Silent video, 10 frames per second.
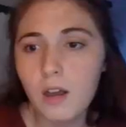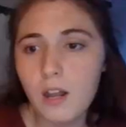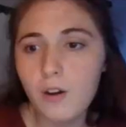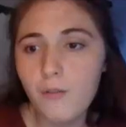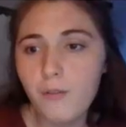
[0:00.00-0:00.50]

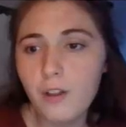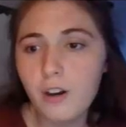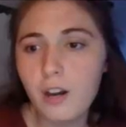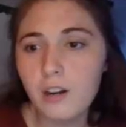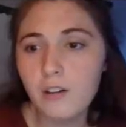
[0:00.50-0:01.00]
And hopefully
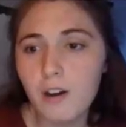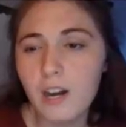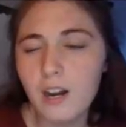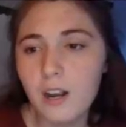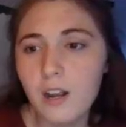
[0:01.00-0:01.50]
your
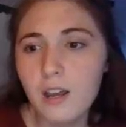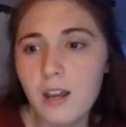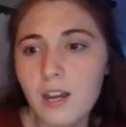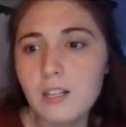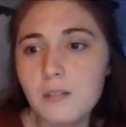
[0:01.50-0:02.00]
handwriting
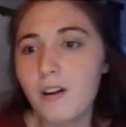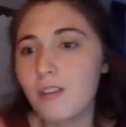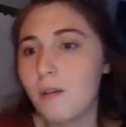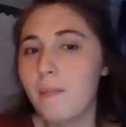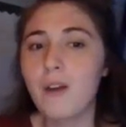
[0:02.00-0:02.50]
is better
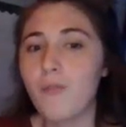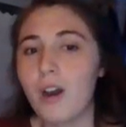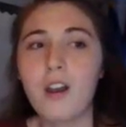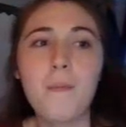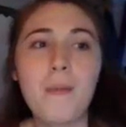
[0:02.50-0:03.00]
than mine
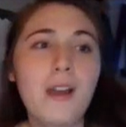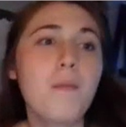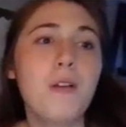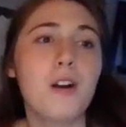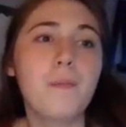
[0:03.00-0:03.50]
writing on my
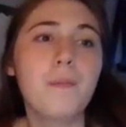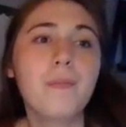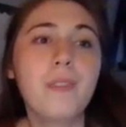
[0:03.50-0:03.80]
computer.